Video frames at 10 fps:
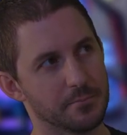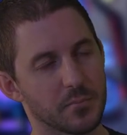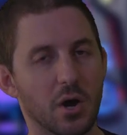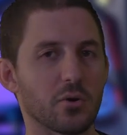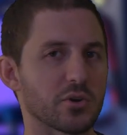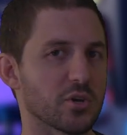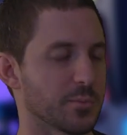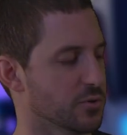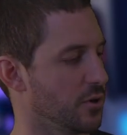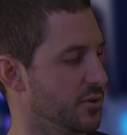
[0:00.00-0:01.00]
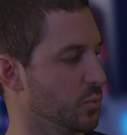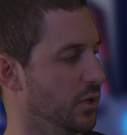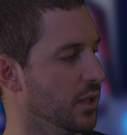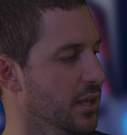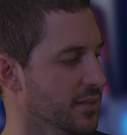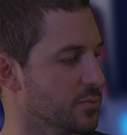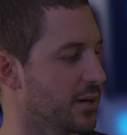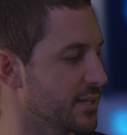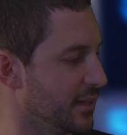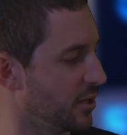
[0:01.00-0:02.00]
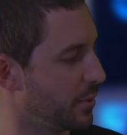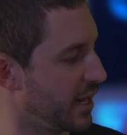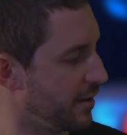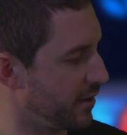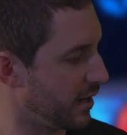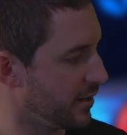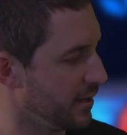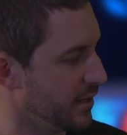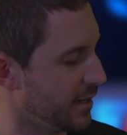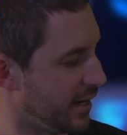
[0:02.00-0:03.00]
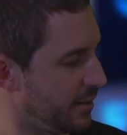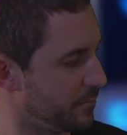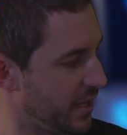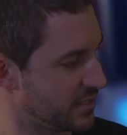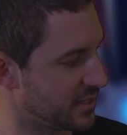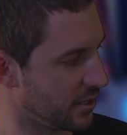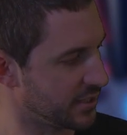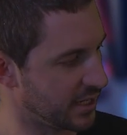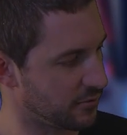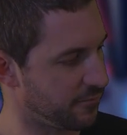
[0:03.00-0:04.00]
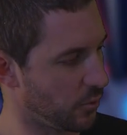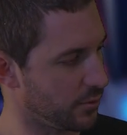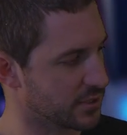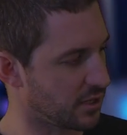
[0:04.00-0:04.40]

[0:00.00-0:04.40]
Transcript: old Cube Controls wheel, this one is a little bit heavier, has dulled down the force.